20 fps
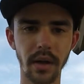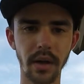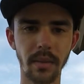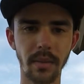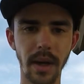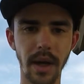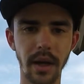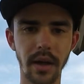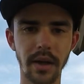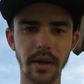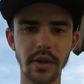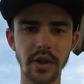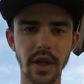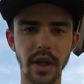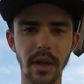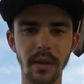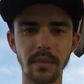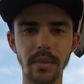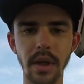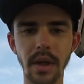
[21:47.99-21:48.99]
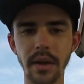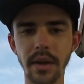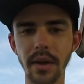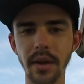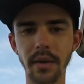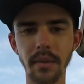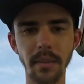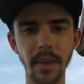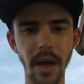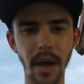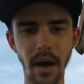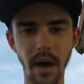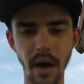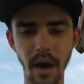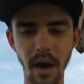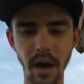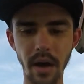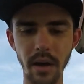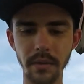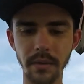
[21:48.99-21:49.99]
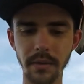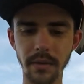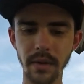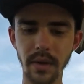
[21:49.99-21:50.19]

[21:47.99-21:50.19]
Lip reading: the package can be a little bit off.